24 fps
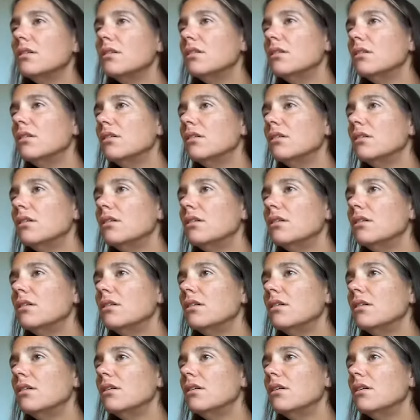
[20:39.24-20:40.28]

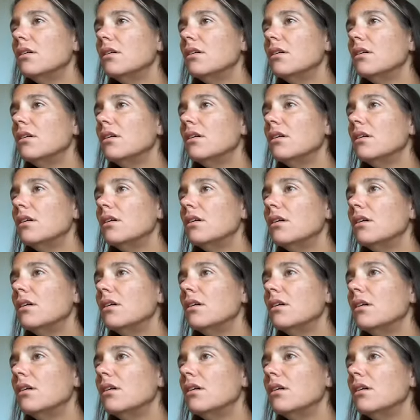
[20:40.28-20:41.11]
[no speech]